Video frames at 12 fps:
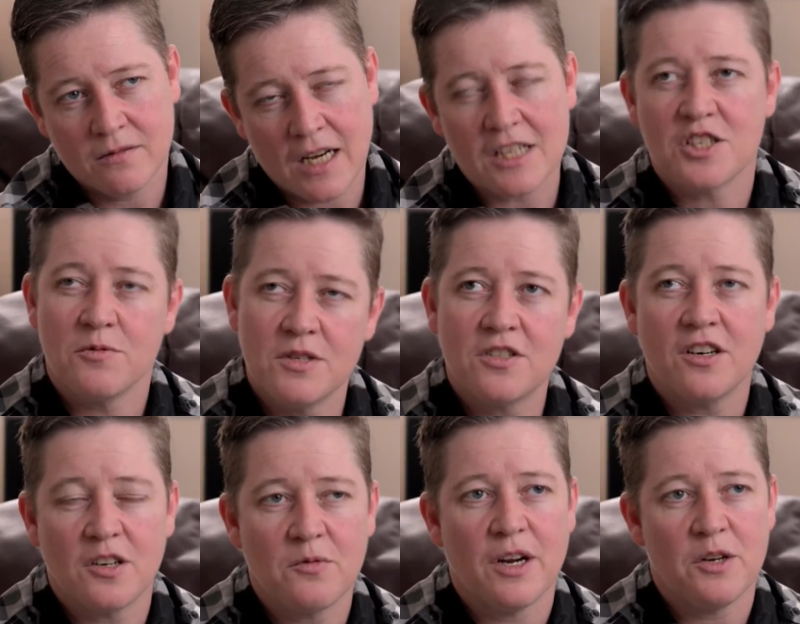Actually, we
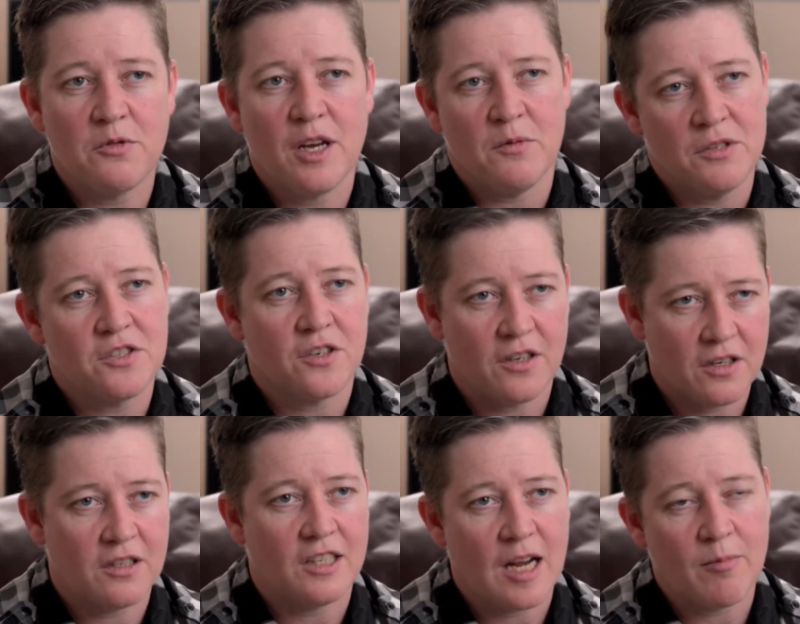started right away. We started
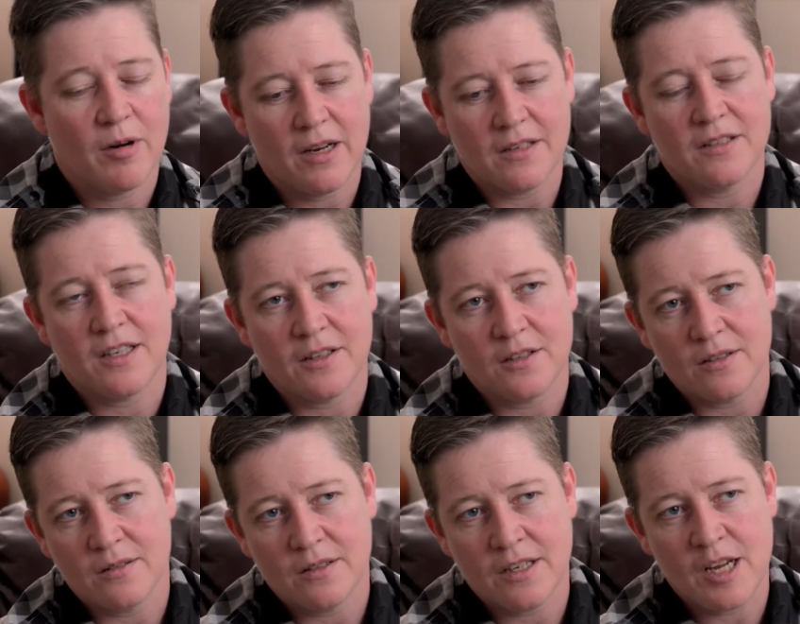collaborating together
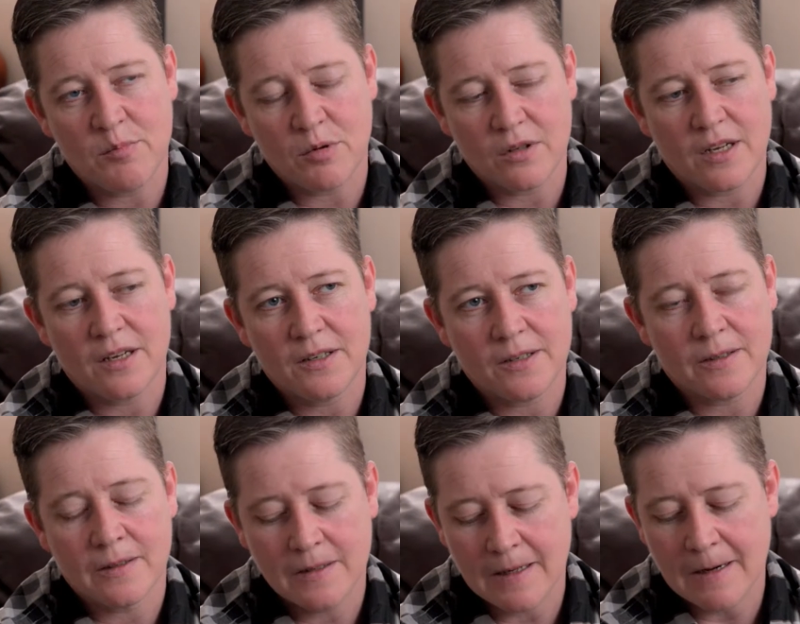in April that year.
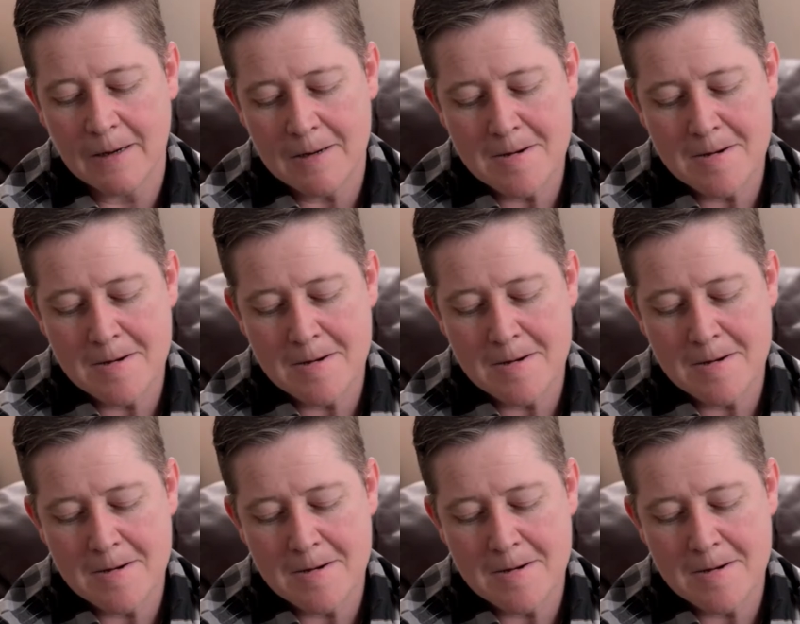Yeah.